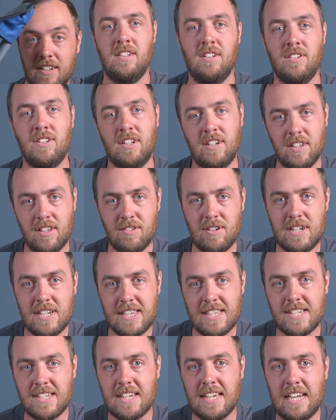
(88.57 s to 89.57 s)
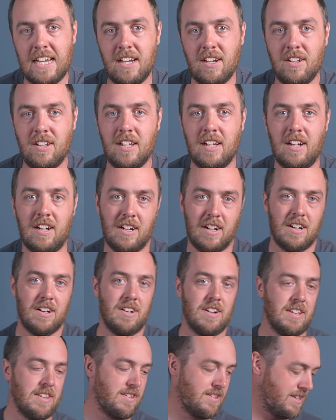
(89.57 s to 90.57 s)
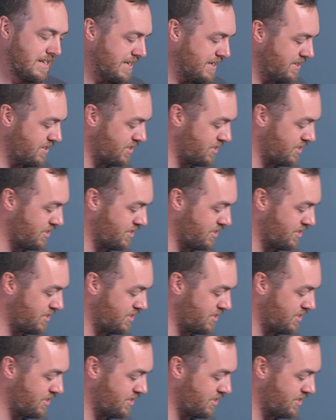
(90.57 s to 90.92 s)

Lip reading: On the other end of the scale are these